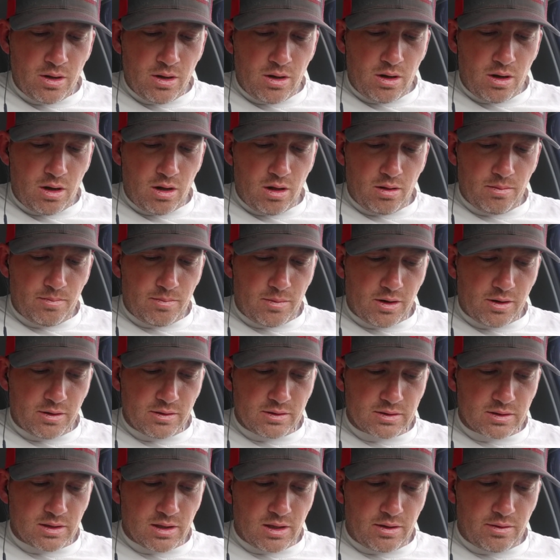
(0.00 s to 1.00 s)
all
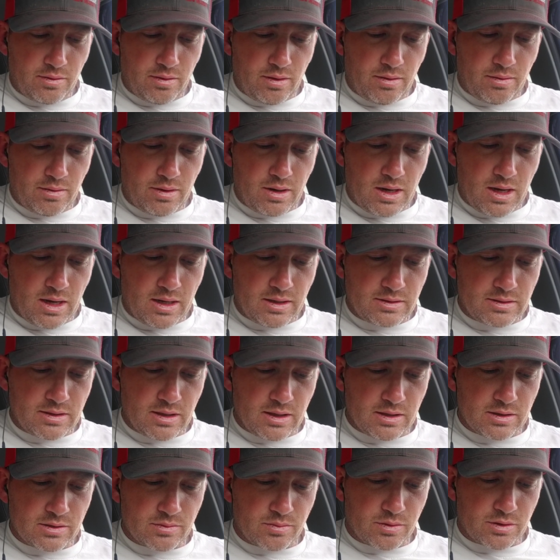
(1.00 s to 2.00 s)
Martin's literary
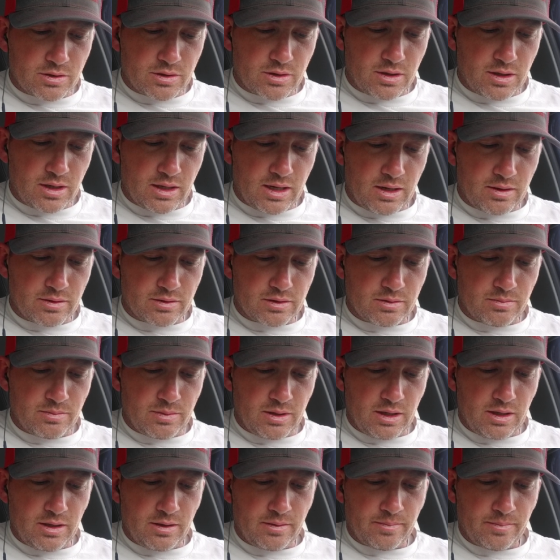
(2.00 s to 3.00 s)
essays were turning out to
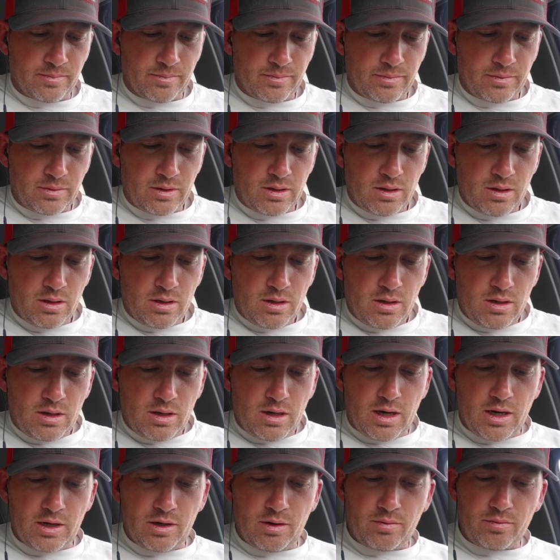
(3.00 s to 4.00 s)
be.
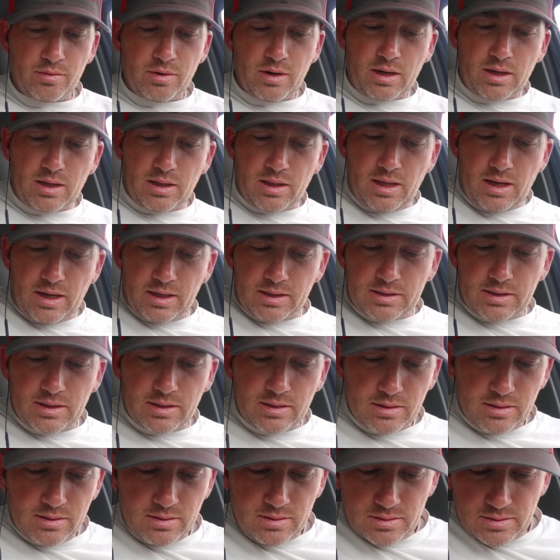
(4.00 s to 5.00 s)
I don't recollect
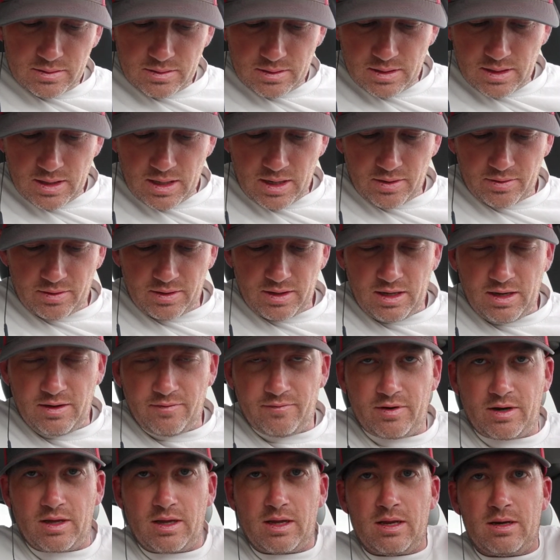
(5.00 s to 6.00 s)
how the
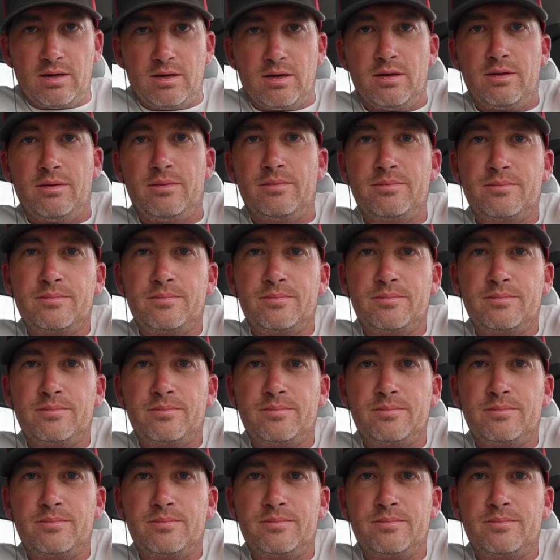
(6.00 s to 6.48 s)
evening ended.